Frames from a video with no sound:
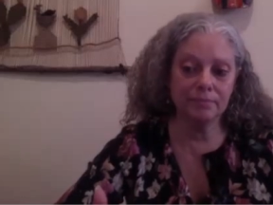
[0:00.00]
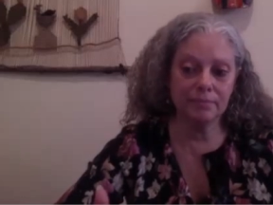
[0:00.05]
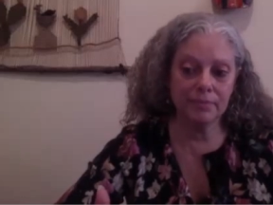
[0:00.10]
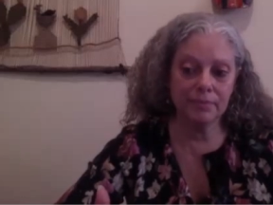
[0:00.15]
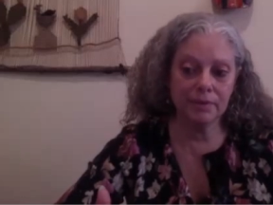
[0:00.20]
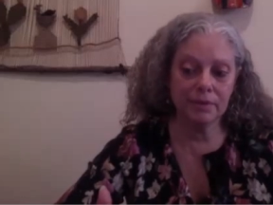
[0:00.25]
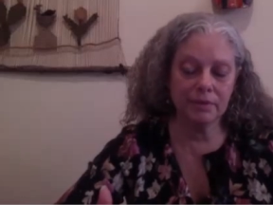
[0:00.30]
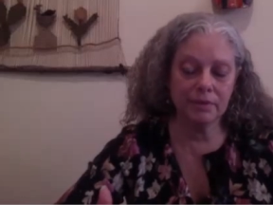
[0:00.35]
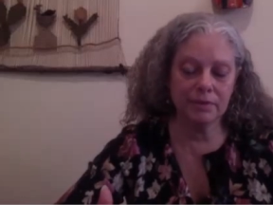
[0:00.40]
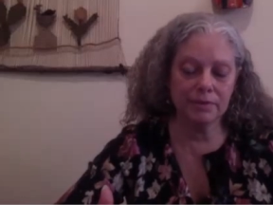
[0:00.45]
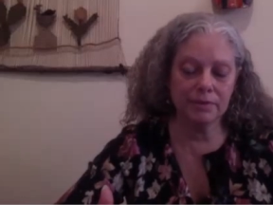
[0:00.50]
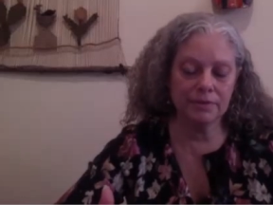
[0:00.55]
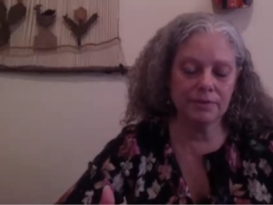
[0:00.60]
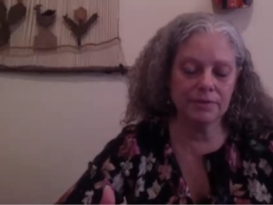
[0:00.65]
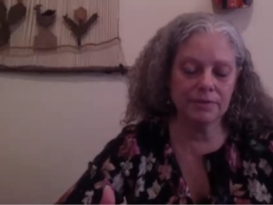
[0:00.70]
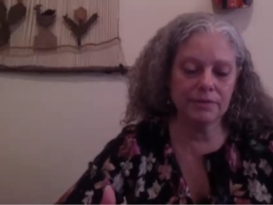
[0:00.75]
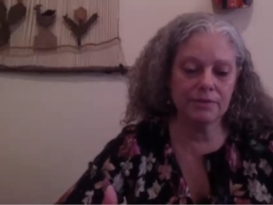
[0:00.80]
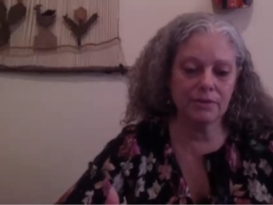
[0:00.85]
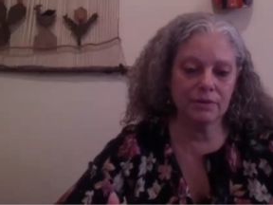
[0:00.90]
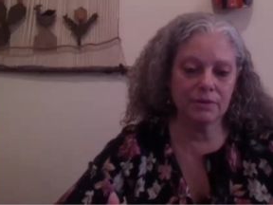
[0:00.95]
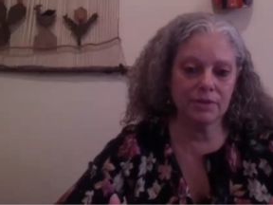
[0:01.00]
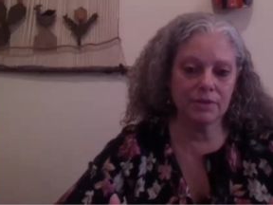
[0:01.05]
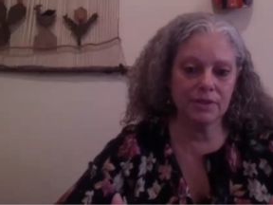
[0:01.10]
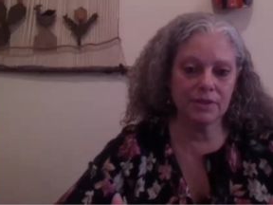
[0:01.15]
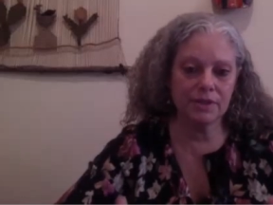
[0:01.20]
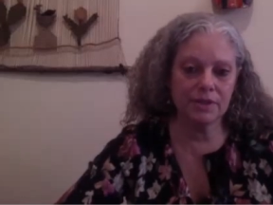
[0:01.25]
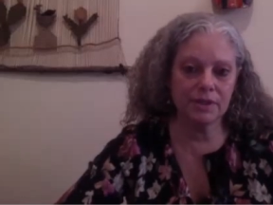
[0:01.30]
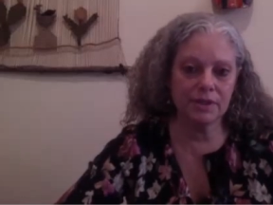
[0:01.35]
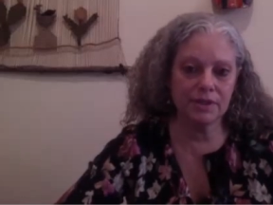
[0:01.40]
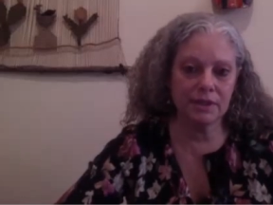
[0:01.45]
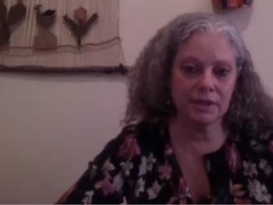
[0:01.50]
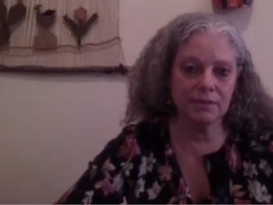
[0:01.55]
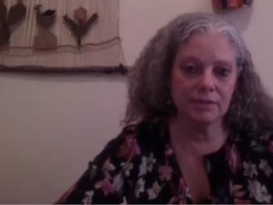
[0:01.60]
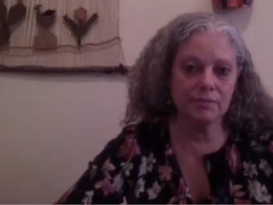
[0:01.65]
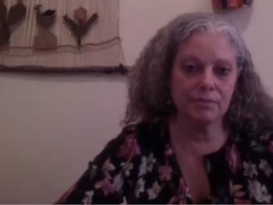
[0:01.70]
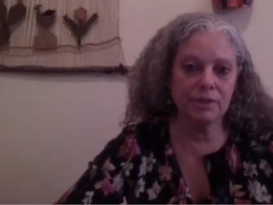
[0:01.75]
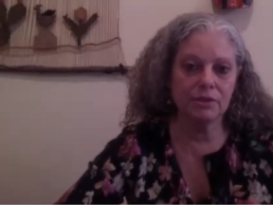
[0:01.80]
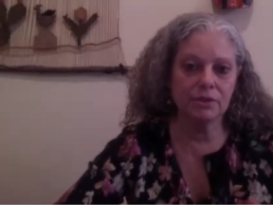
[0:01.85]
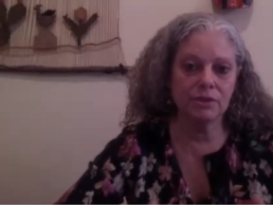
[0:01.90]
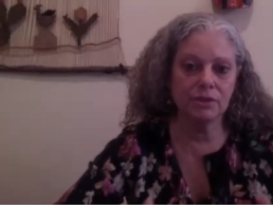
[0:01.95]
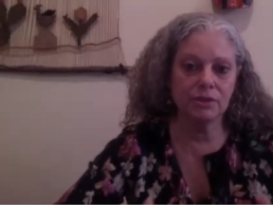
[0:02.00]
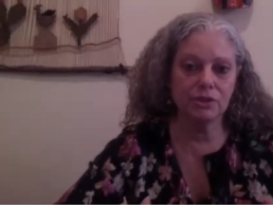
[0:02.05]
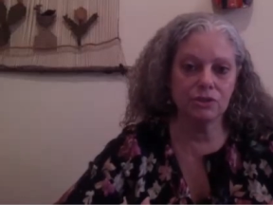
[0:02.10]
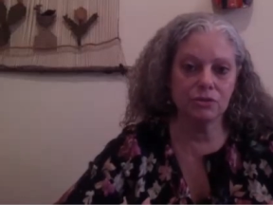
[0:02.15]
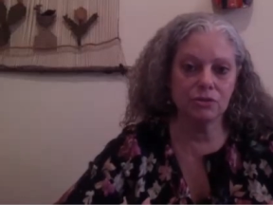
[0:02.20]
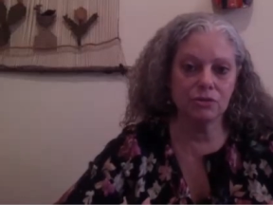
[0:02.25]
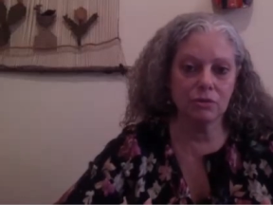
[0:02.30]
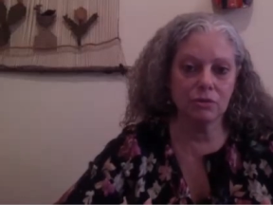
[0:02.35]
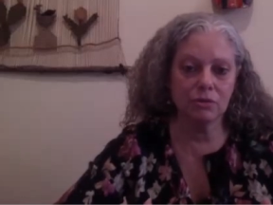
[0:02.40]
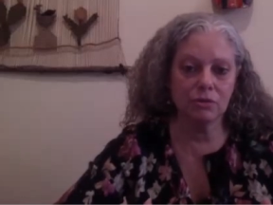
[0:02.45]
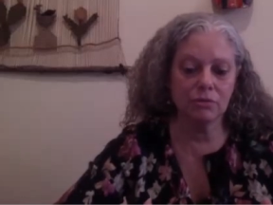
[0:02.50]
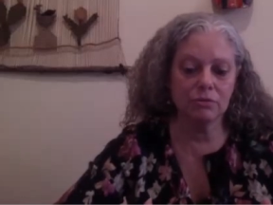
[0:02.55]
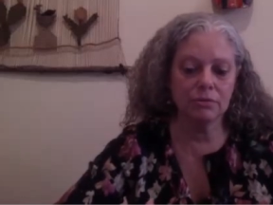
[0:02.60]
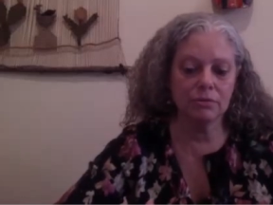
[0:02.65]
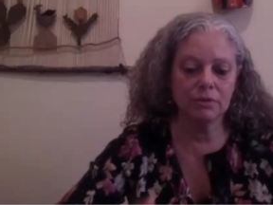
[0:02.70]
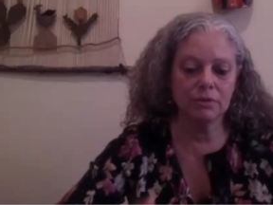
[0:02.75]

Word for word: because narcissists need to be in control,